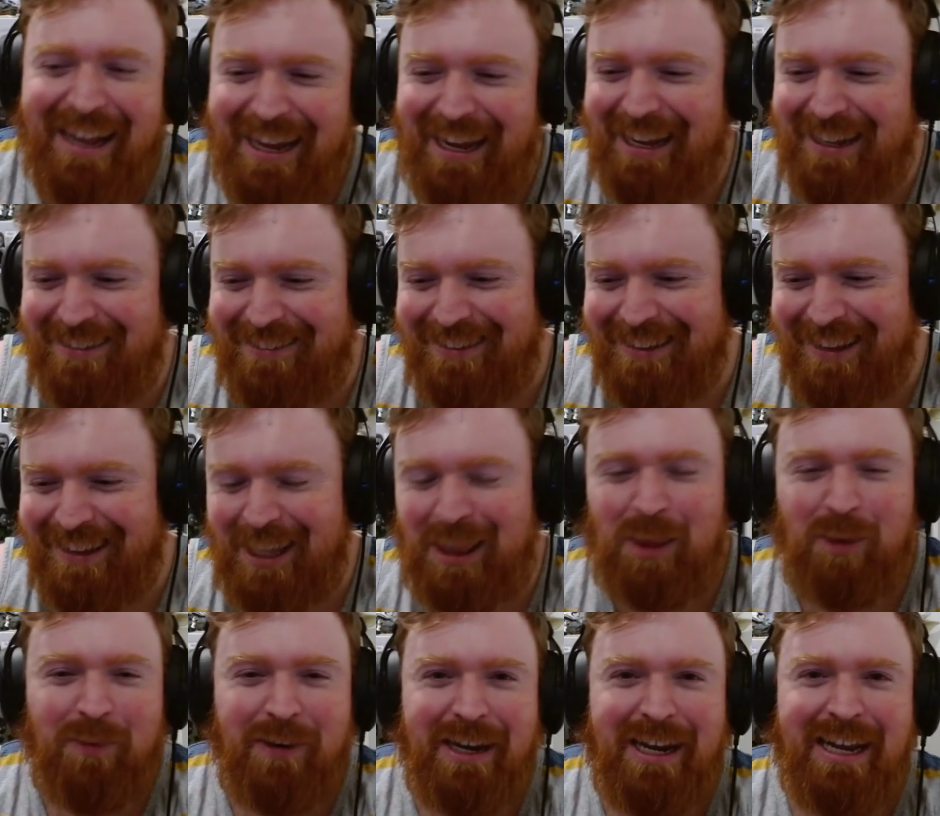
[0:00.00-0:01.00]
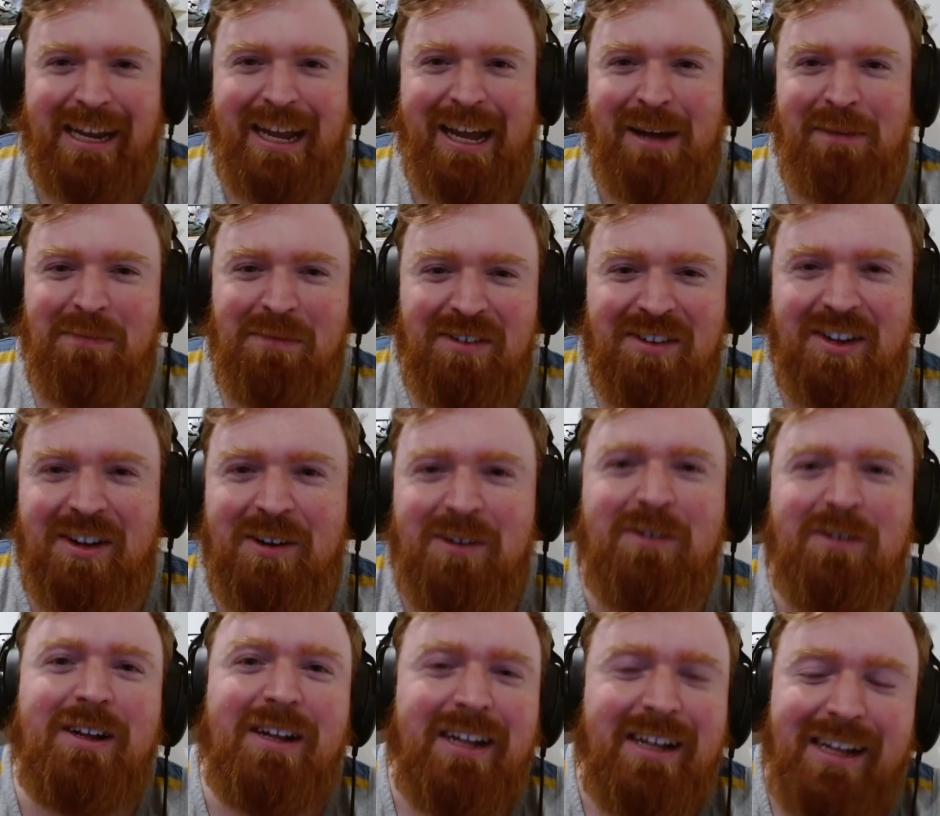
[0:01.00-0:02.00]
It's 3 a.m.
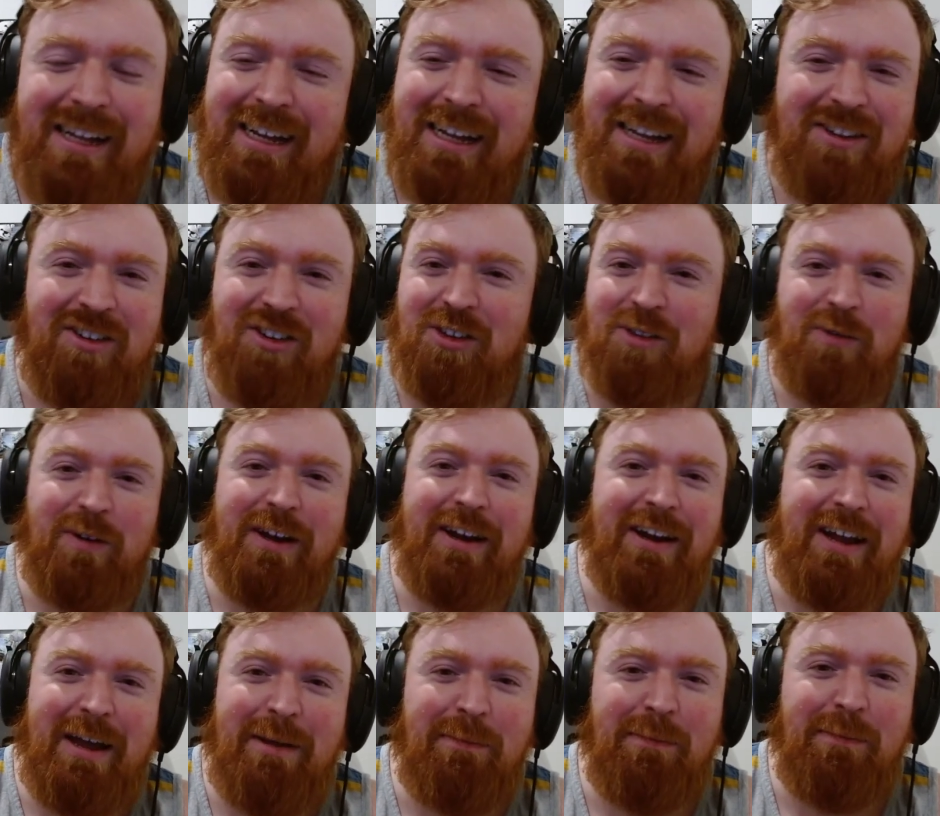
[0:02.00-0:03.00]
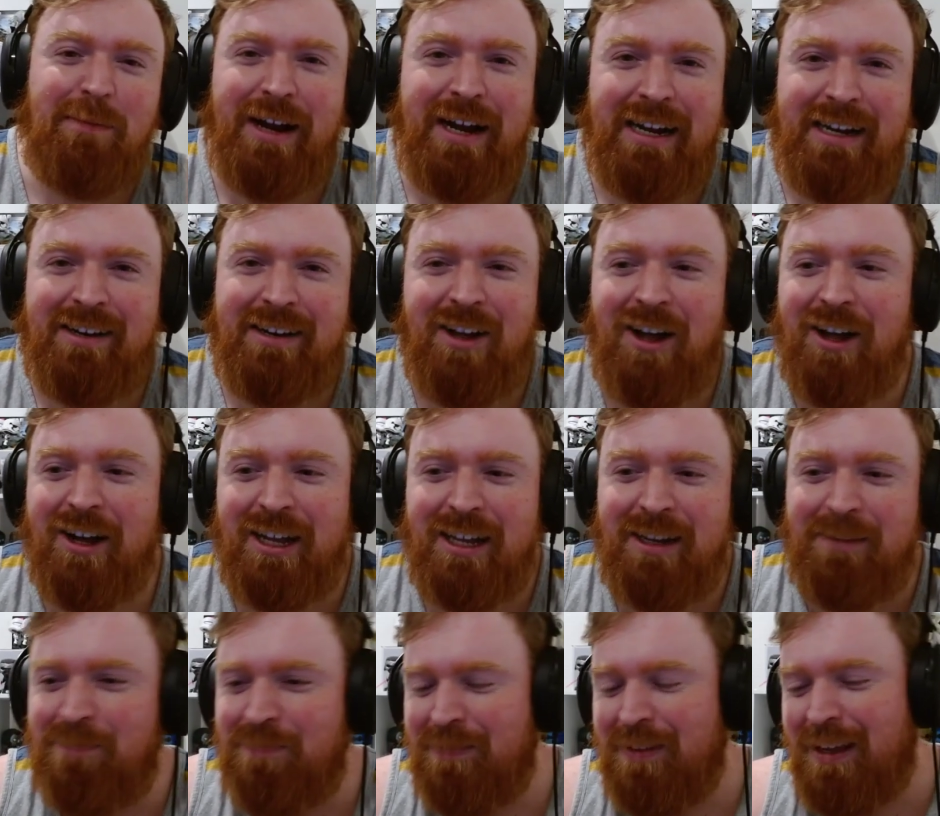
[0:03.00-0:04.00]
so it's just 3 a.m. brain
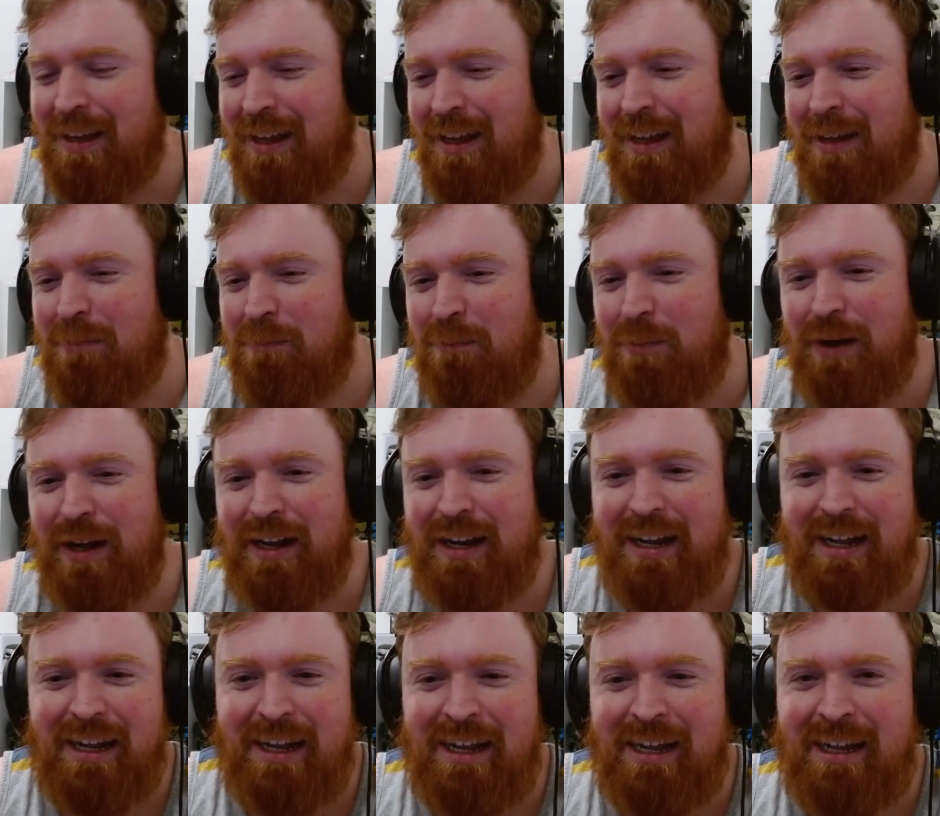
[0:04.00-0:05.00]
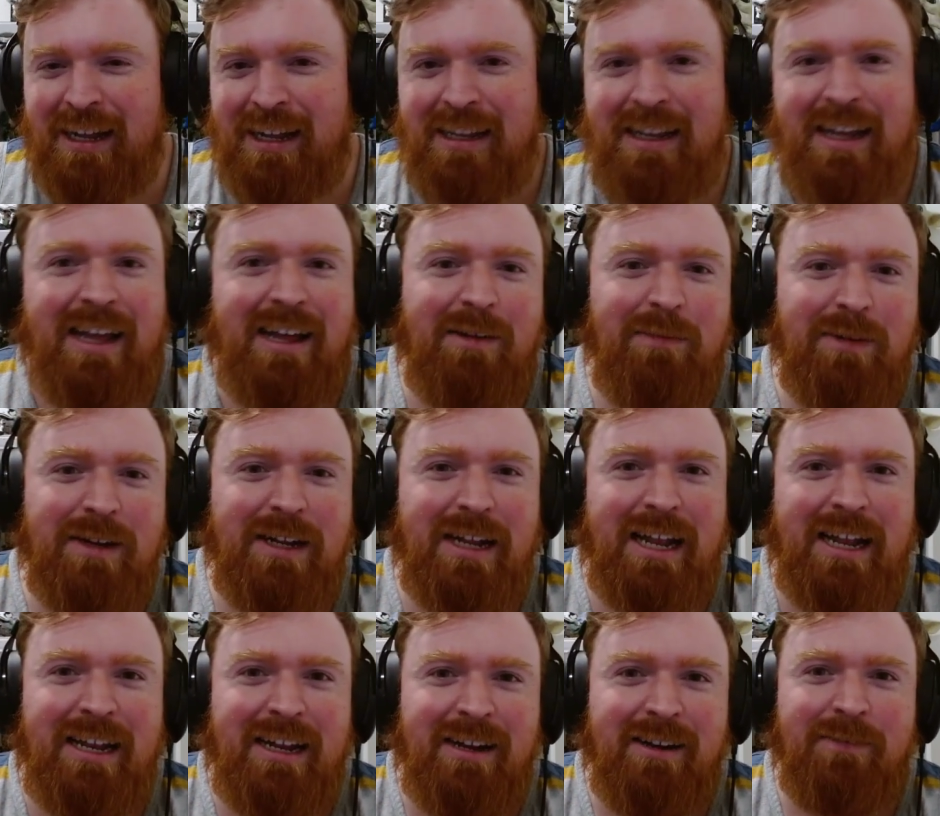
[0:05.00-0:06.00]
talking. But yeah, I'm gonna
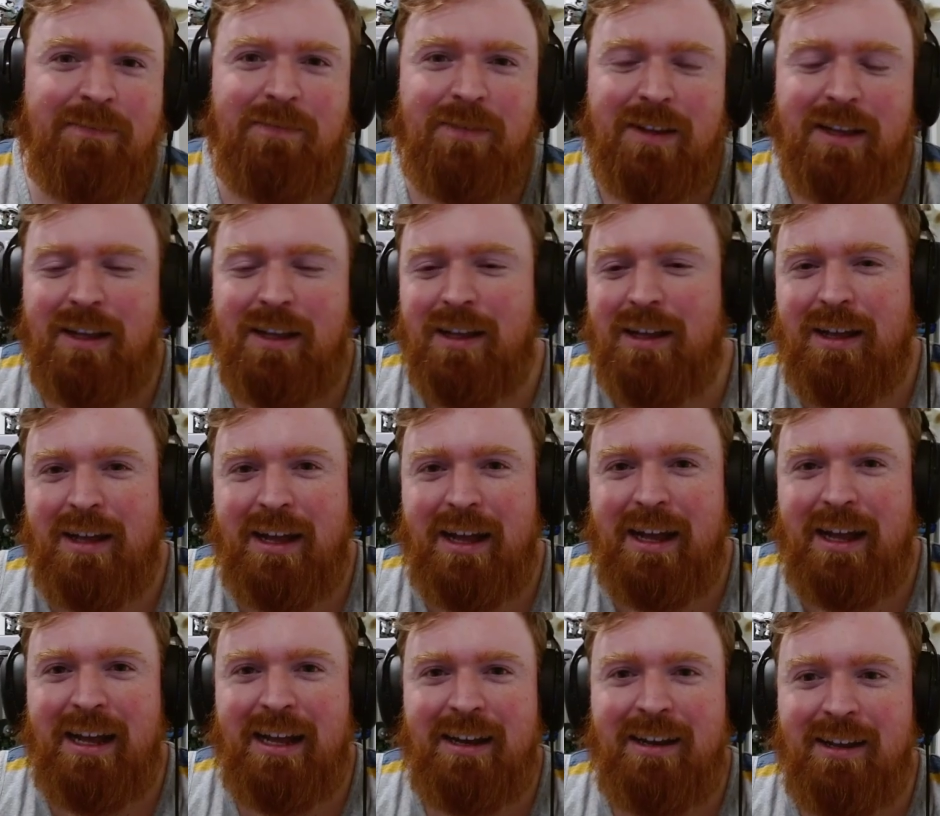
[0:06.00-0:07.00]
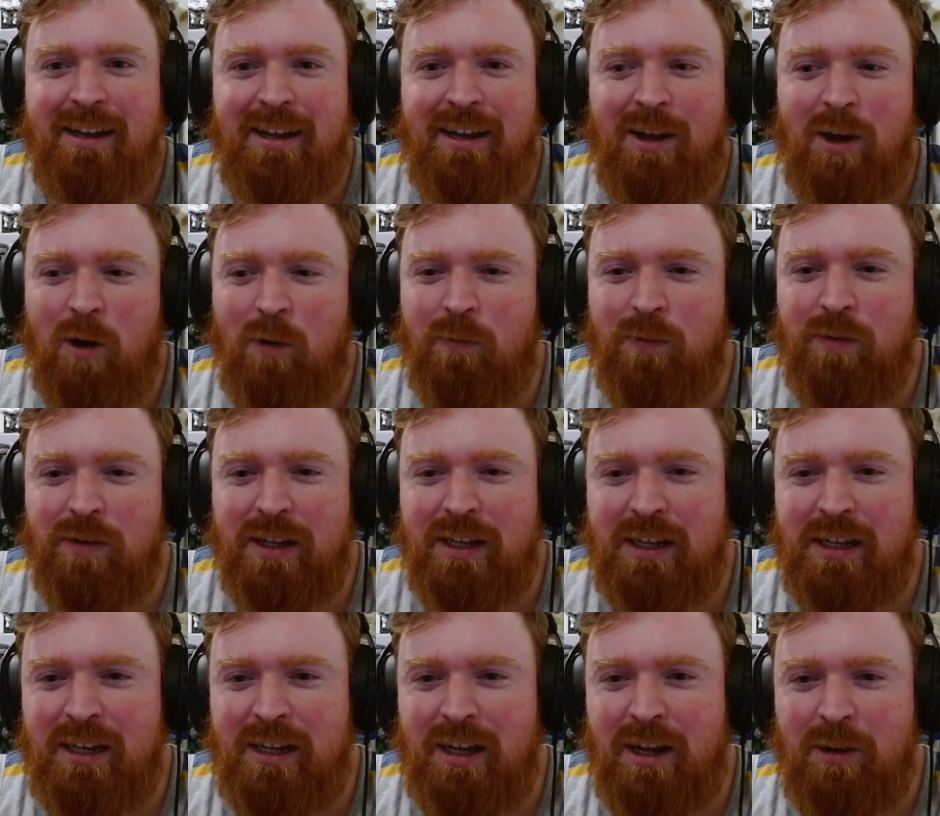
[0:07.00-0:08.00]
get out of here, and
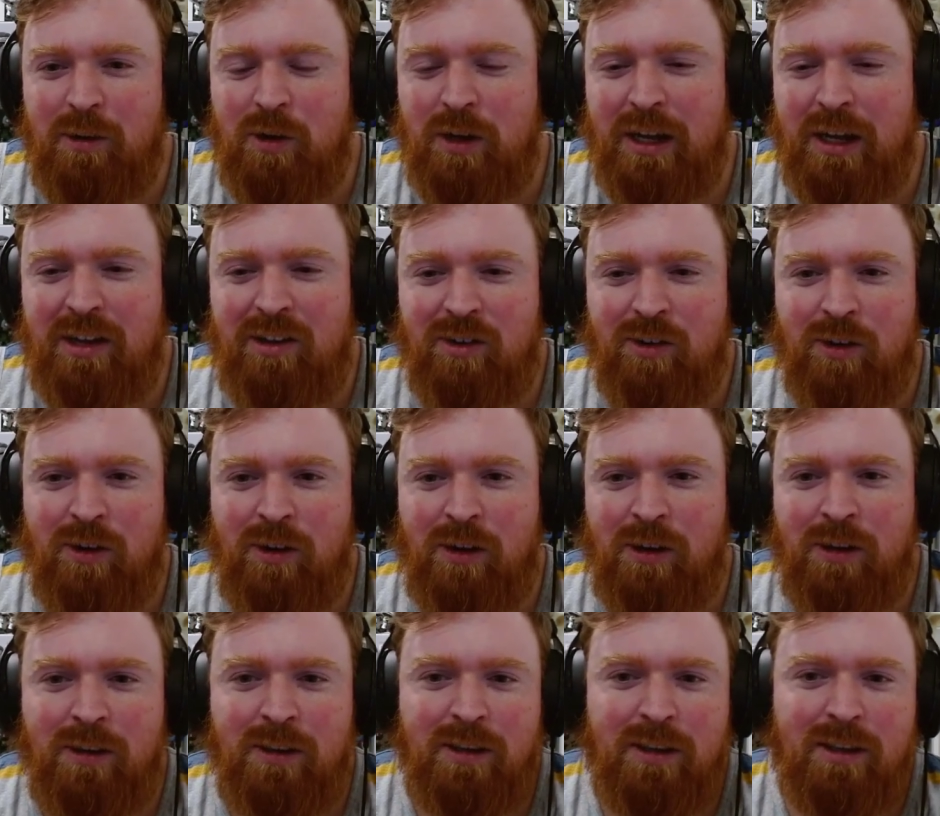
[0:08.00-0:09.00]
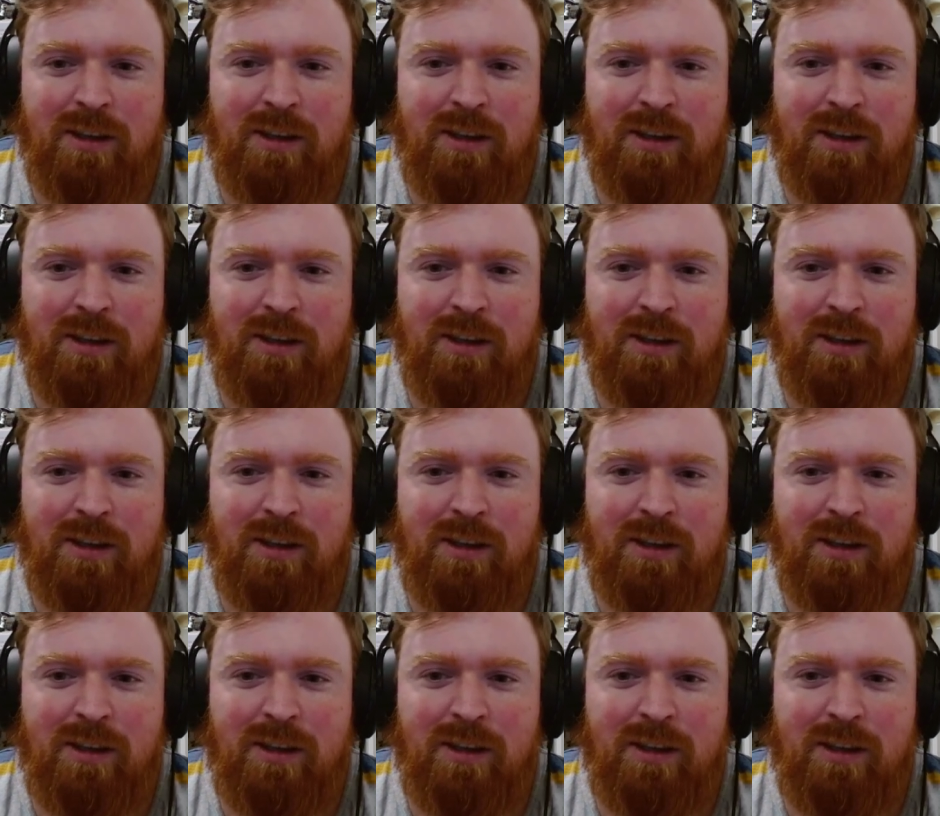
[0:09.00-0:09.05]
hopefully you guys are all